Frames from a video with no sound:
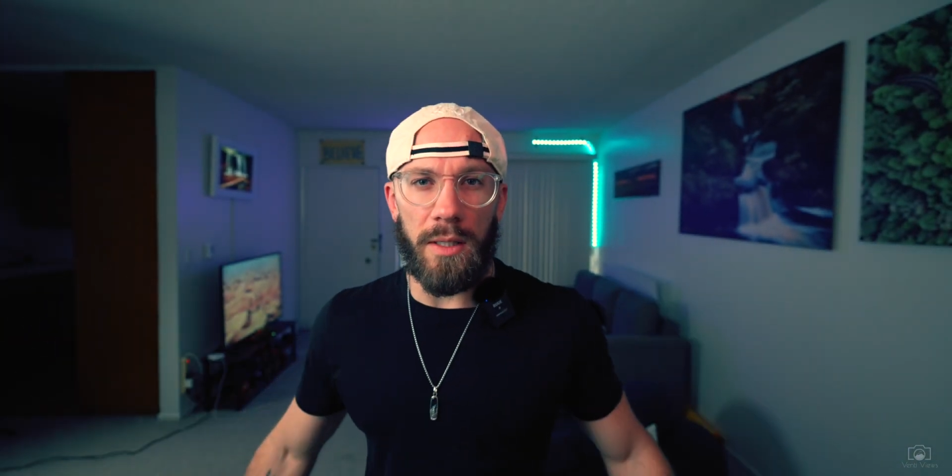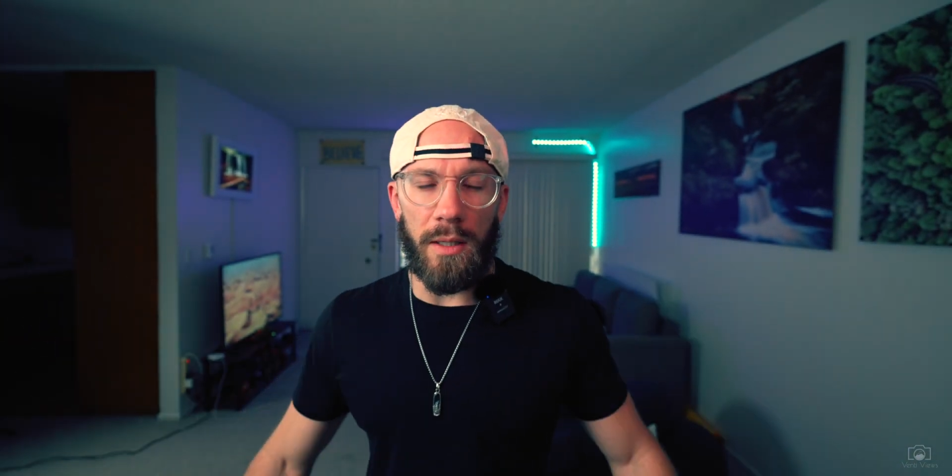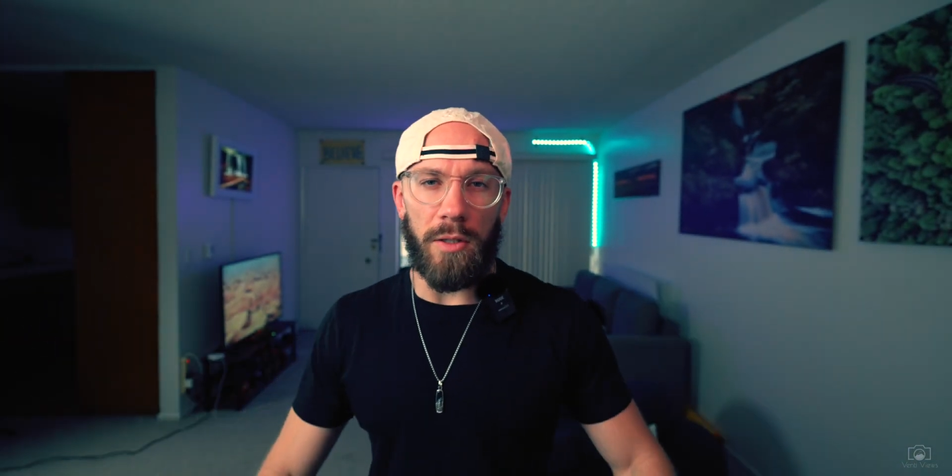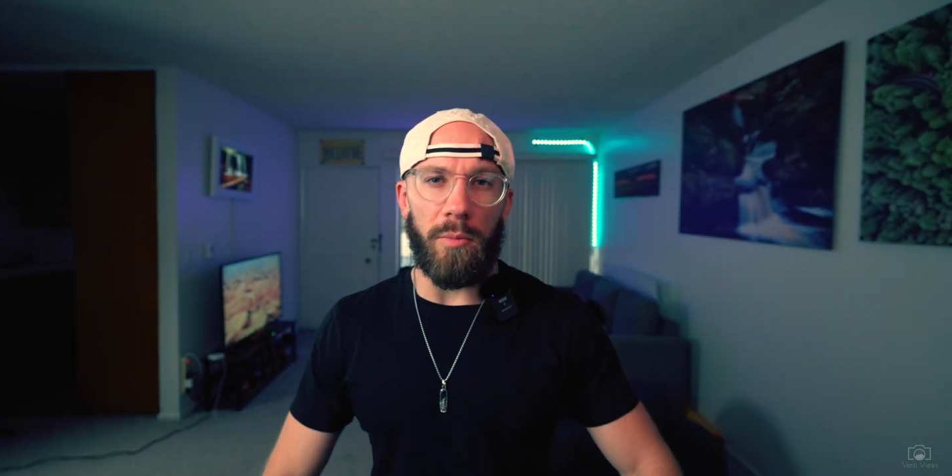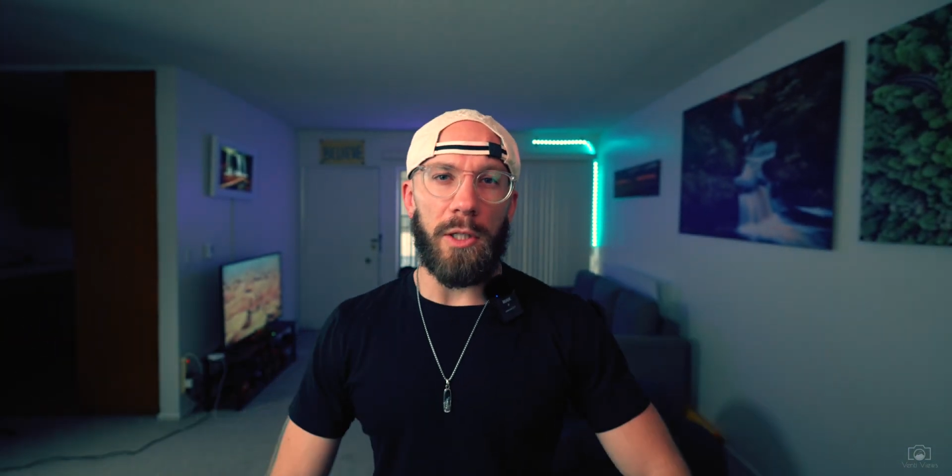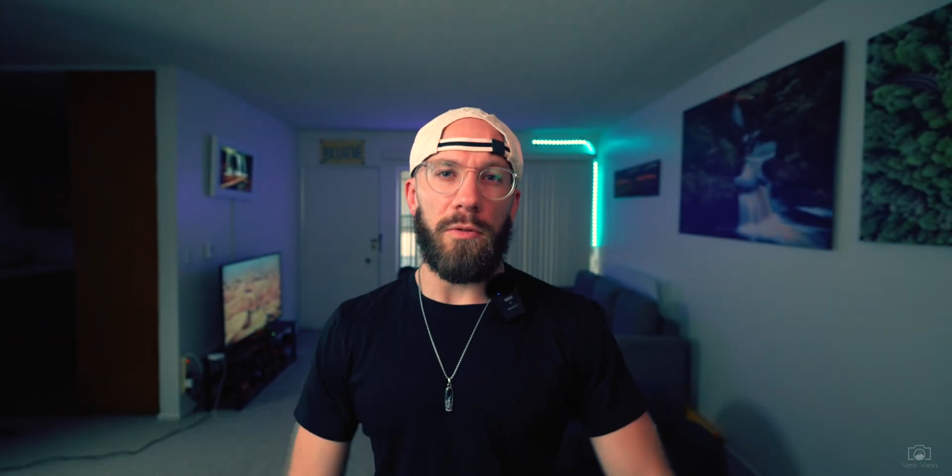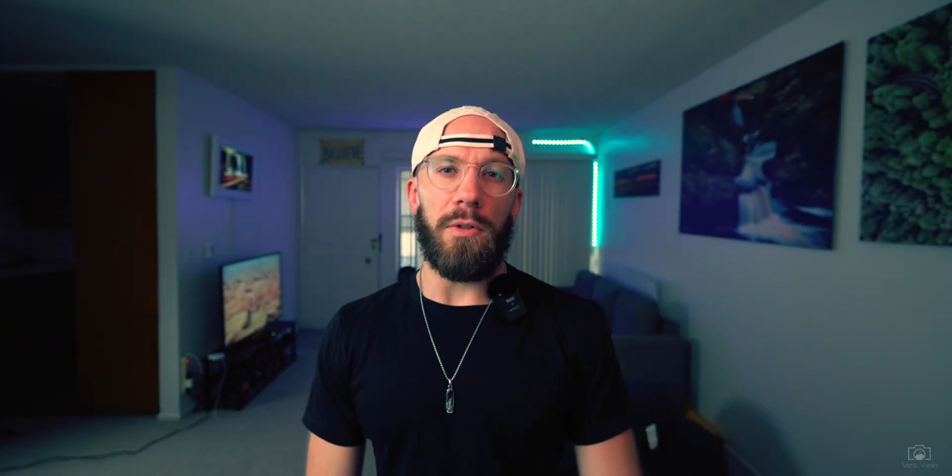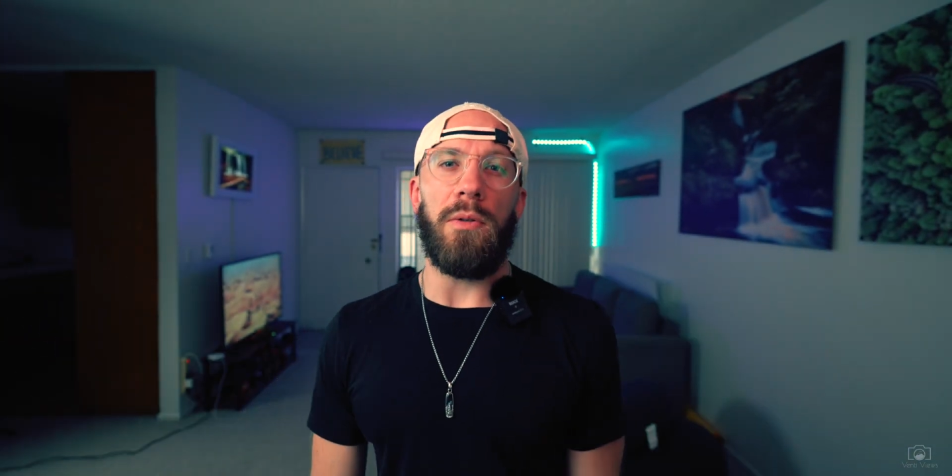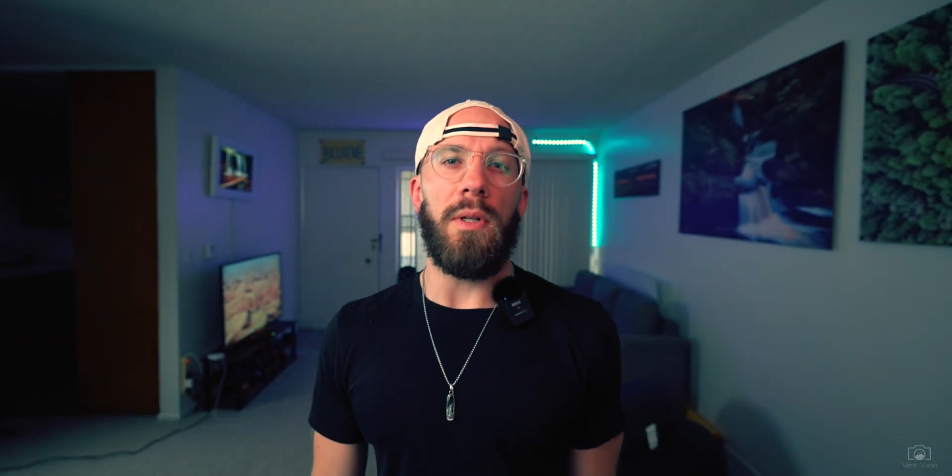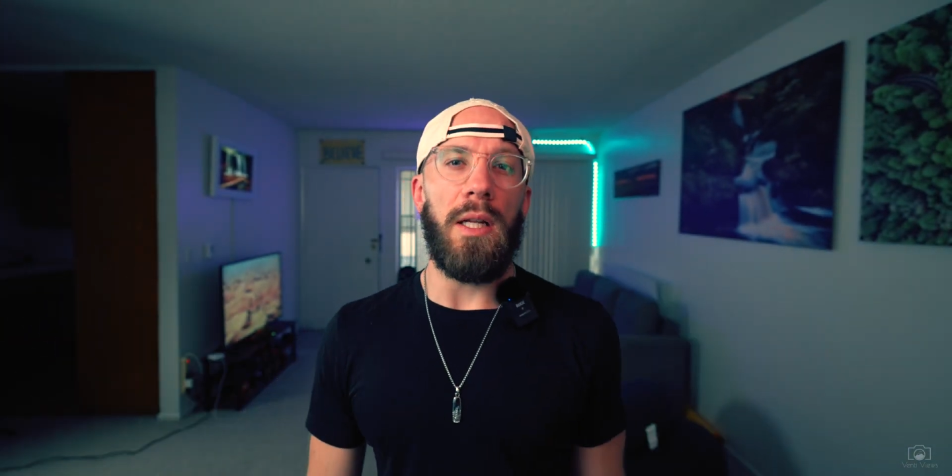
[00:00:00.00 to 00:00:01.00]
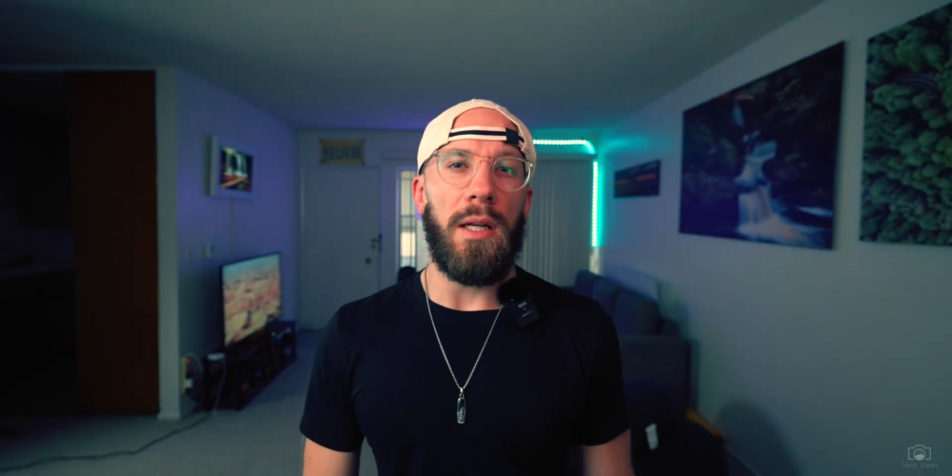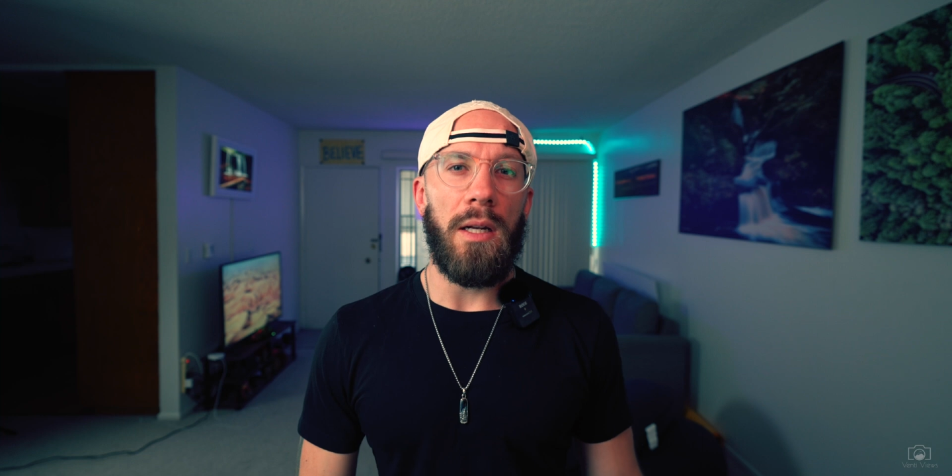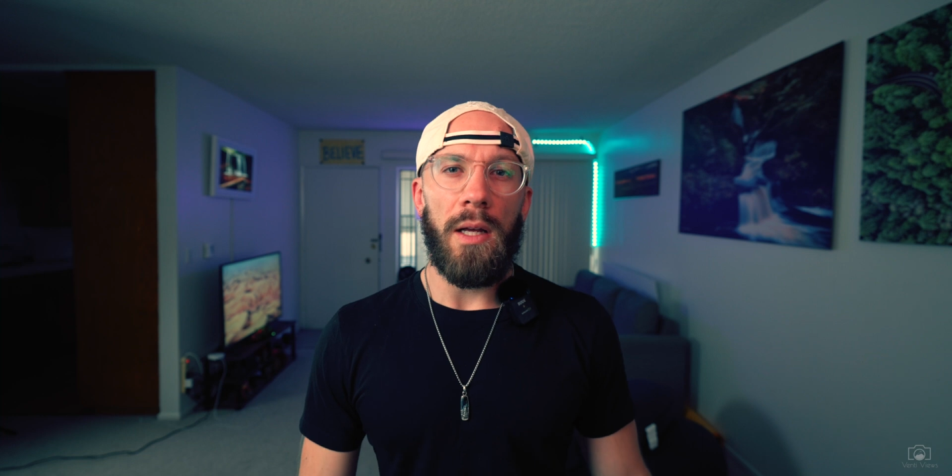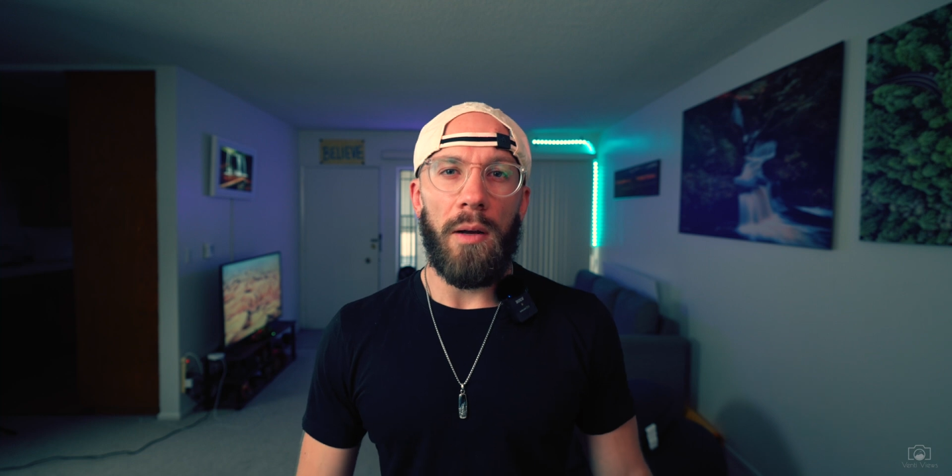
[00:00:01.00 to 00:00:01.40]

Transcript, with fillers: thanks so much for tuning in.